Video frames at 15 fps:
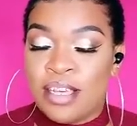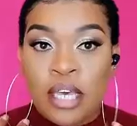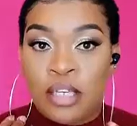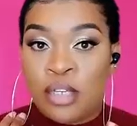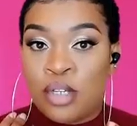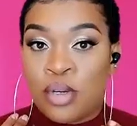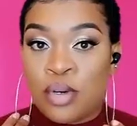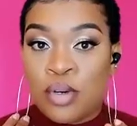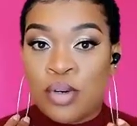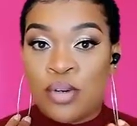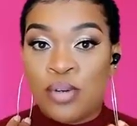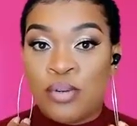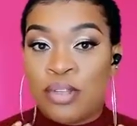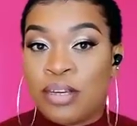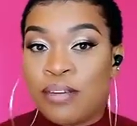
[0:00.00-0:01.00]

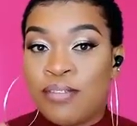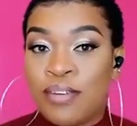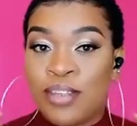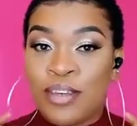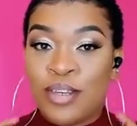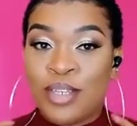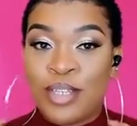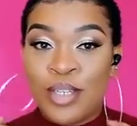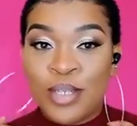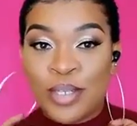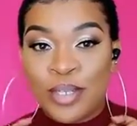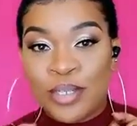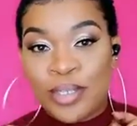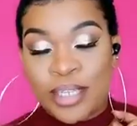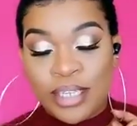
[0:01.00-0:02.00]
So without further
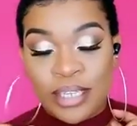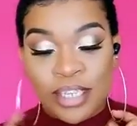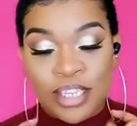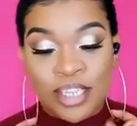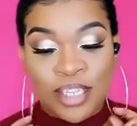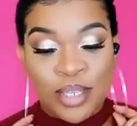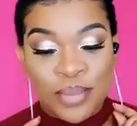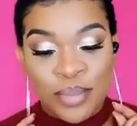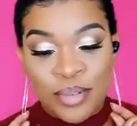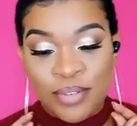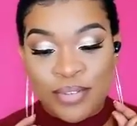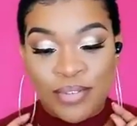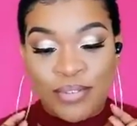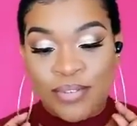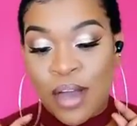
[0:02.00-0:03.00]
ado, let's just move
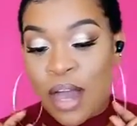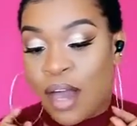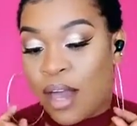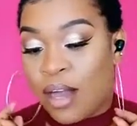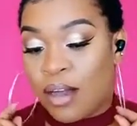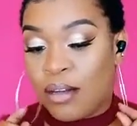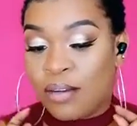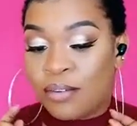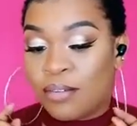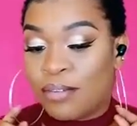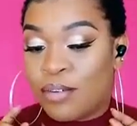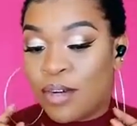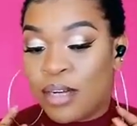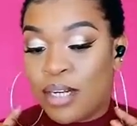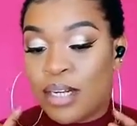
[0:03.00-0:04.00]

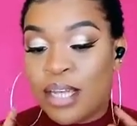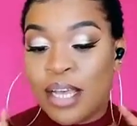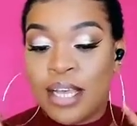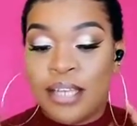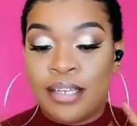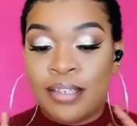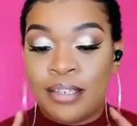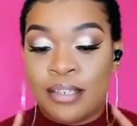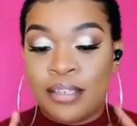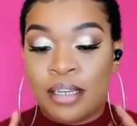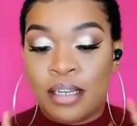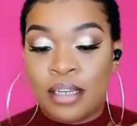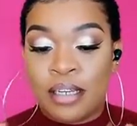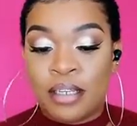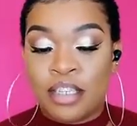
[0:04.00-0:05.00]
forward and
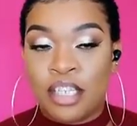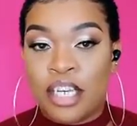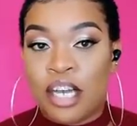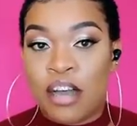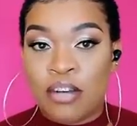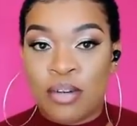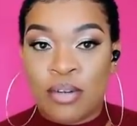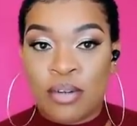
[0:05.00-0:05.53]
check out